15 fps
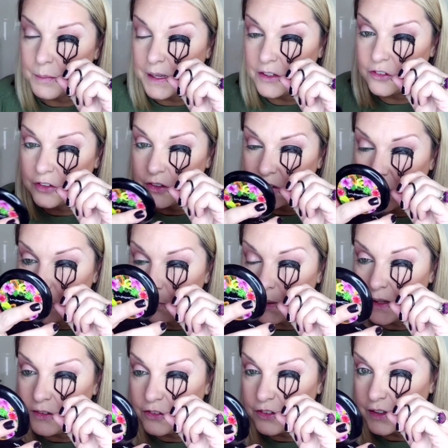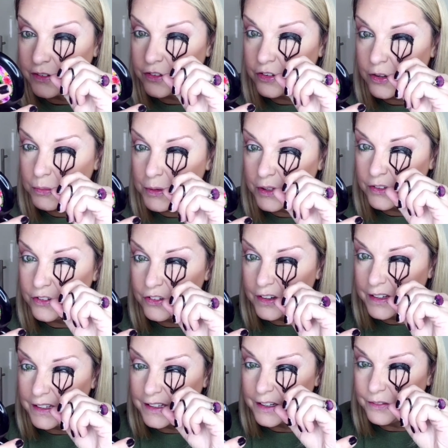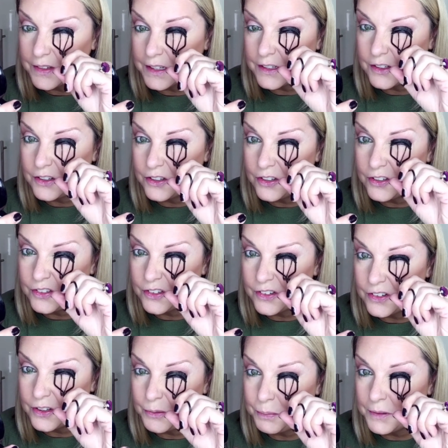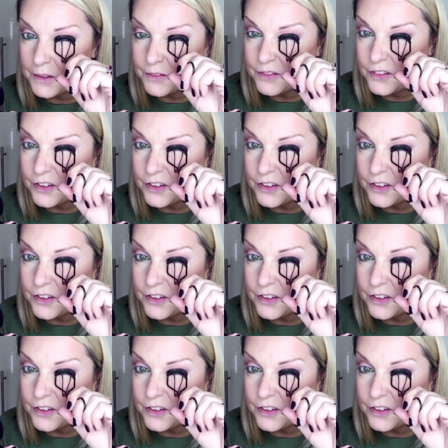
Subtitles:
Make sure you're not pinching too much and give it a good couple of